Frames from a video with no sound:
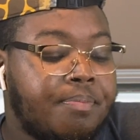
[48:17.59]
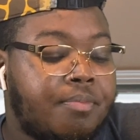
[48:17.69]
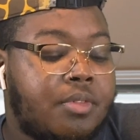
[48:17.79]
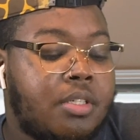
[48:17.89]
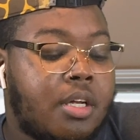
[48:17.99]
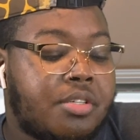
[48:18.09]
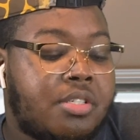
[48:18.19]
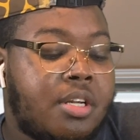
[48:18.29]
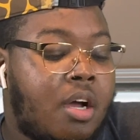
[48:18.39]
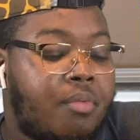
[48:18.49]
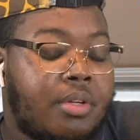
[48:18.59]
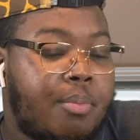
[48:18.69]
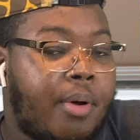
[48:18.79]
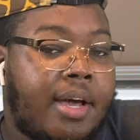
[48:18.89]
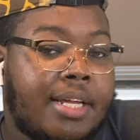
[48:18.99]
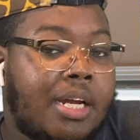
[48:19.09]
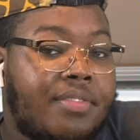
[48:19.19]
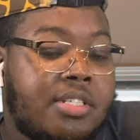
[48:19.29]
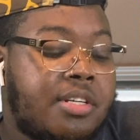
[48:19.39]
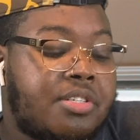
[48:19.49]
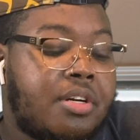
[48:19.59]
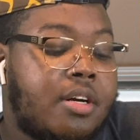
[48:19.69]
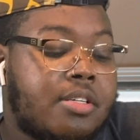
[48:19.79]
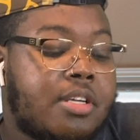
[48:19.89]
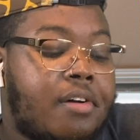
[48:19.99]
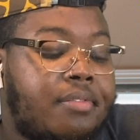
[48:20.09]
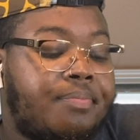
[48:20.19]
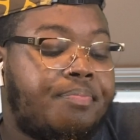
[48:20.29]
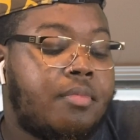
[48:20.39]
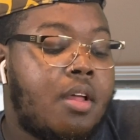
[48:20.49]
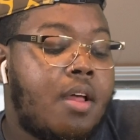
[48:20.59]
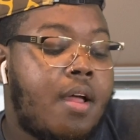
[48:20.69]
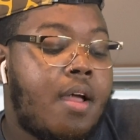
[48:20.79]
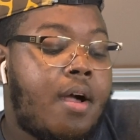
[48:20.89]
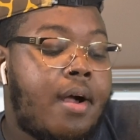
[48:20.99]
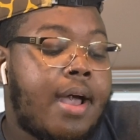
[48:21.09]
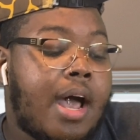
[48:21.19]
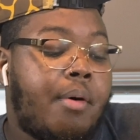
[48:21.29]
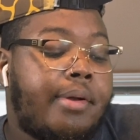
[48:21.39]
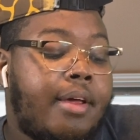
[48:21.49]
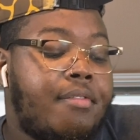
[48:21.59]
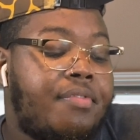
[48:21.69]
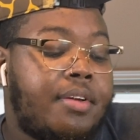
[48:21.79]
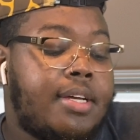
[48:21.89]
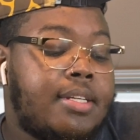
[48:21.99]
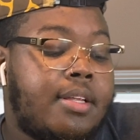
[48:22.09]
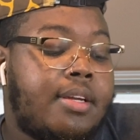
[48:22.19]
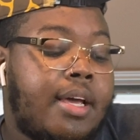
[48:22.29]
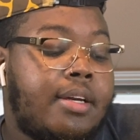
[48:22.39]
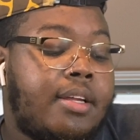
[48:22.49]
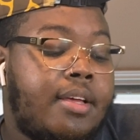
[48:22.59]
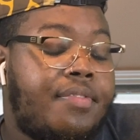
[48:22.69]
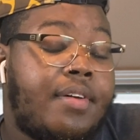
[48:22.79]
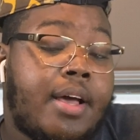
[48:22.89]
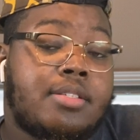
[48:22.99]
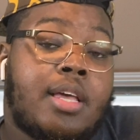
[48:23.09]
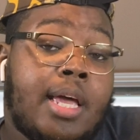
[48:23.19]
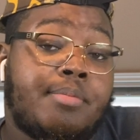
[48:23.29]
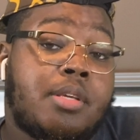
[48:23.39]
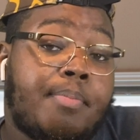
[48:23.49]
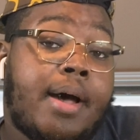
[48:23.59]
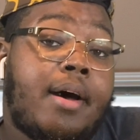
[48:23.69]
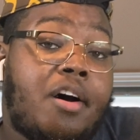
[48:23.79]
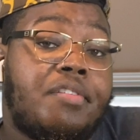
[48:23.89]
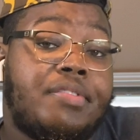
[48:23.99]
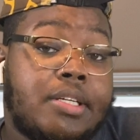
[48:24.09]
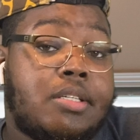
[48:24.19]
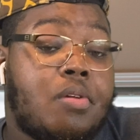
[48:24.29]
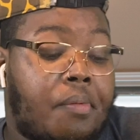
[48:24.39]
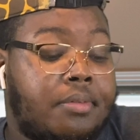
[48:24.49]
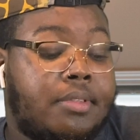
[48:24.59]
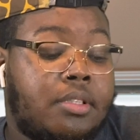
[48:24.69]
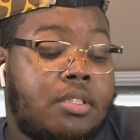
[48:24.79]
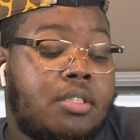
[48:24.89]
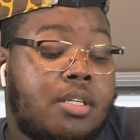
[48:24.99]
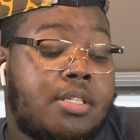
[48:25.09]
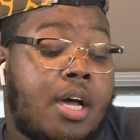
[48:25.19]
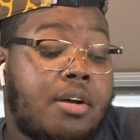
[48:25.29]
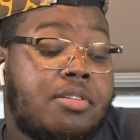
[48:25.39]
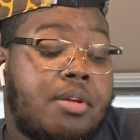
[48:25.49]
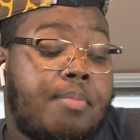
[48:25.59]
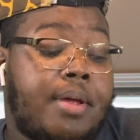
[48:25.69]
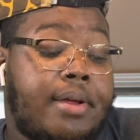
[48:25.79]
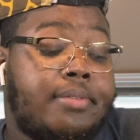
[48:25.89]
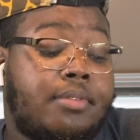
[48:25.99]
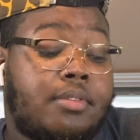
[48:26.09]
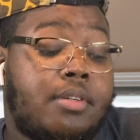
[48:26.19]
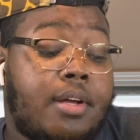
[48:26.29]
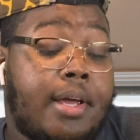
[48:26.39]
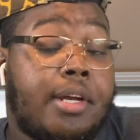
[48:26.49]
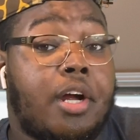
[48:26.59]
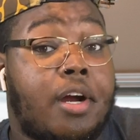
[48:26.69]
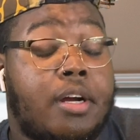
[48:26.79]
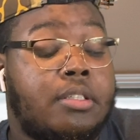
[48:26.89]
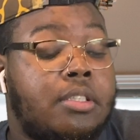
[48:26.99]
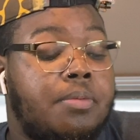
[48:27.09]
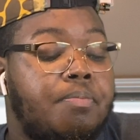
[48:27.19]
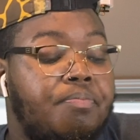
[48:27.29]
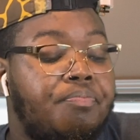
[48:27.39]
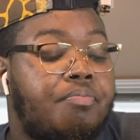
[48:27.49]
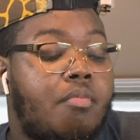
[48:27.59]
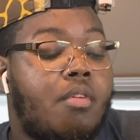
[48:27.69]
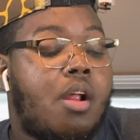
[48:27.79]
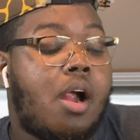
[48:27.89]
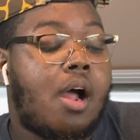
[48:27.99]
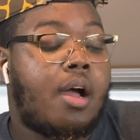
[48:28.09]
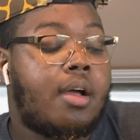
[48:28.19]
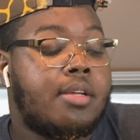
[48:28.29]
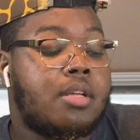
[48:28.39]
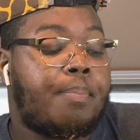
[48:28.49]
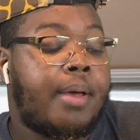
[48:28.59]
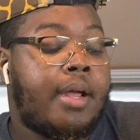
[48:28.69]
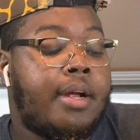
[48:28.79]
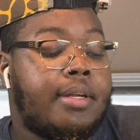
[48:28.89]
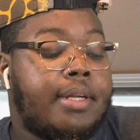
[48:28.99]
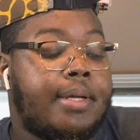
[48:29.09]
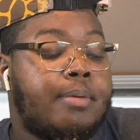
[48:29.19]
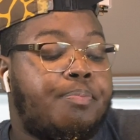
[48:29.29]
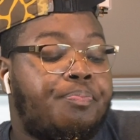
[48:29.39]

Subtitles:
You know, she don't really bring a lot of attention to herself. I will never forget the day Defects came to my office to talk to me and her. Because apparently